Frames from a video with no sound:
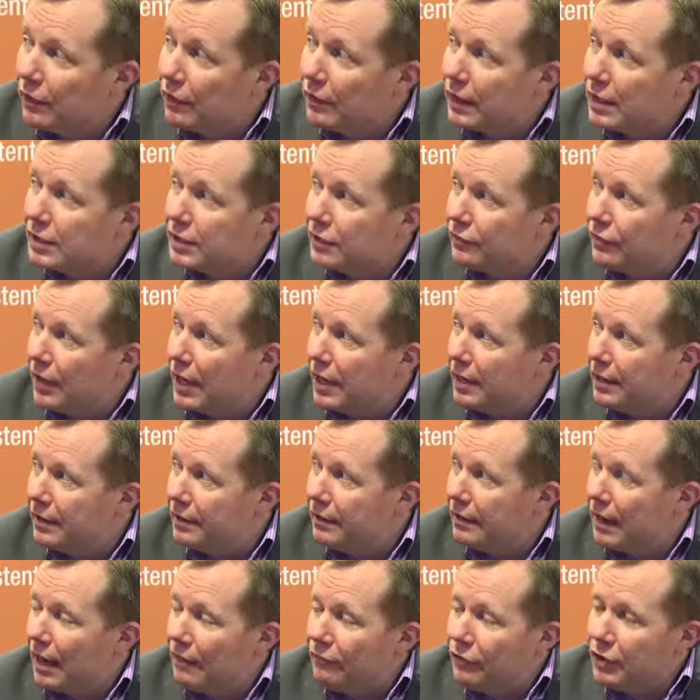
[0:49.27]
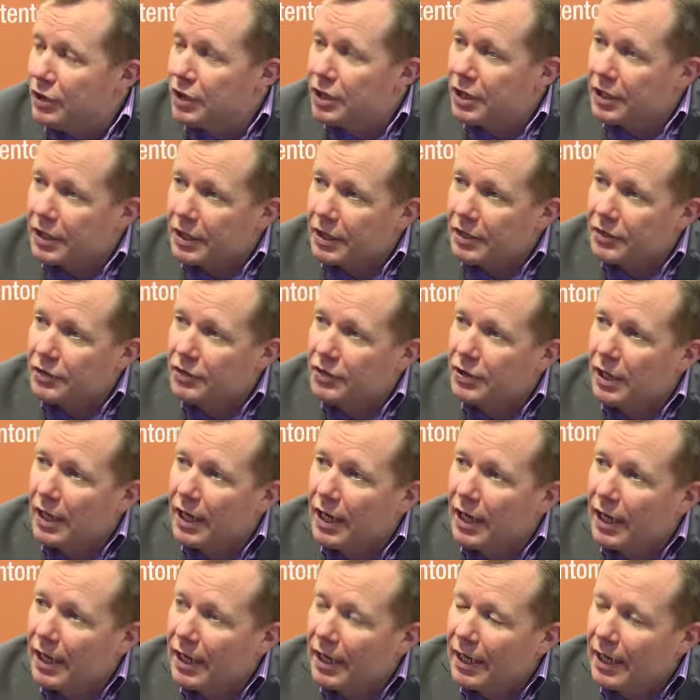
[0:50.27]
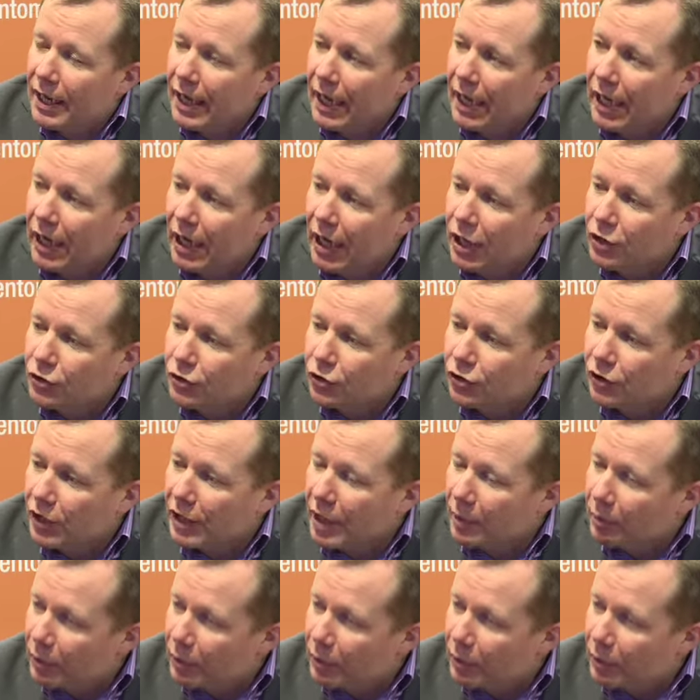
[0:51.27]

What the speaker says: This event every year is interesting.